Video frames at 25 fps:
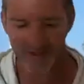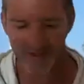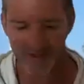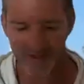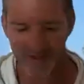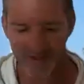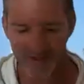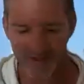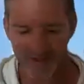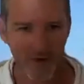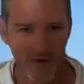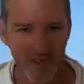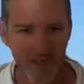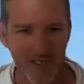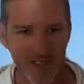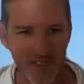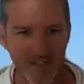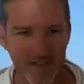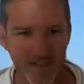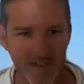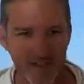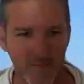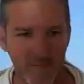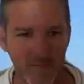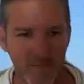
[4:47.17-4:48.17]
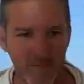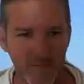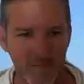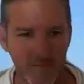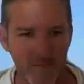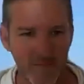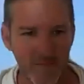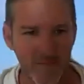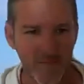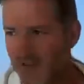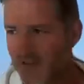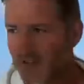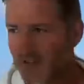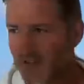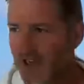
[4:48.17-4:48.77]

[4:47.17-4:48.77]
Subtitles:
snapping this up, and I'm not